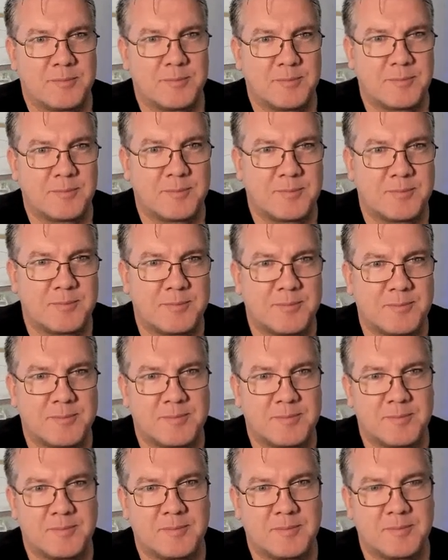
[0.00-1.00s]

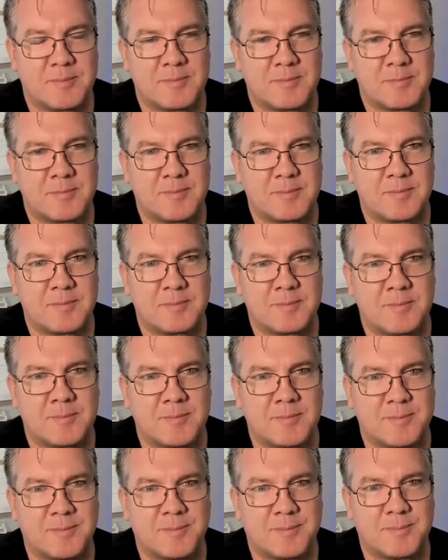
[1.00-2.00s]

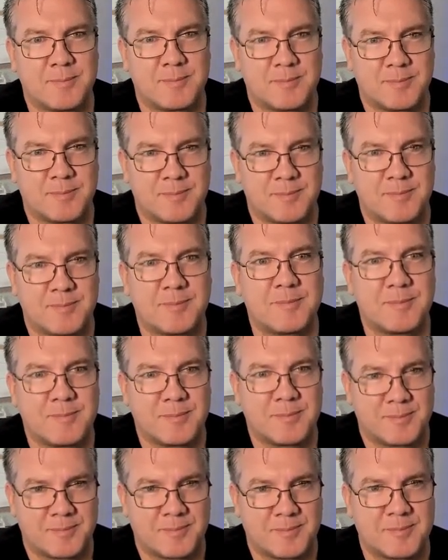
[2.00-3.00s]

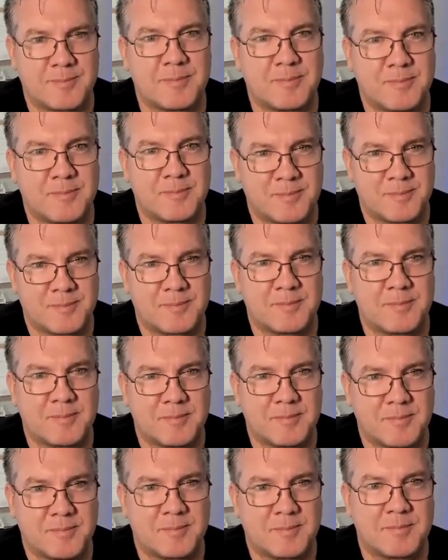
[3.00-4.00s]

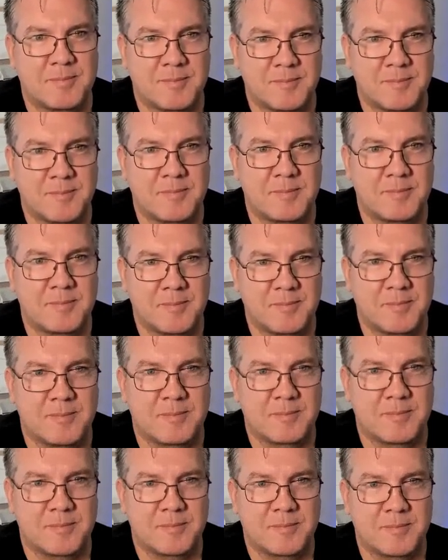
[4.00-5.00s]

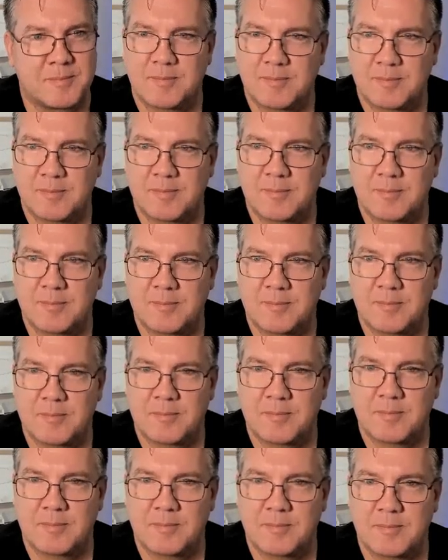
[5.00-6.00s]

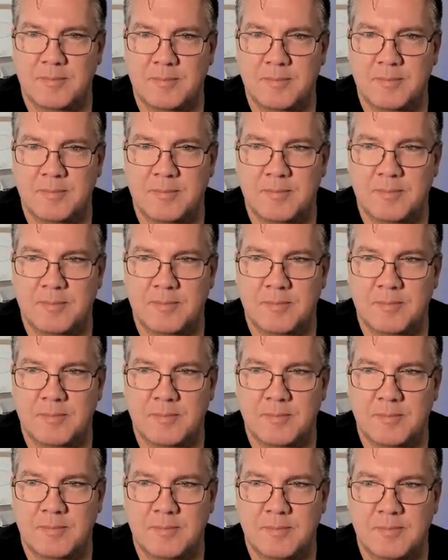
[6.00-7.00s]

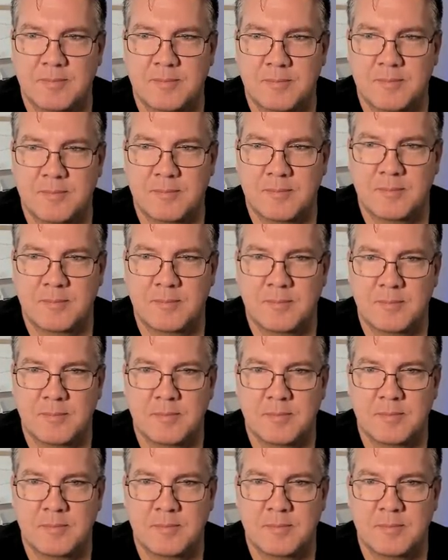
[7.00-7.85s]
[no speech]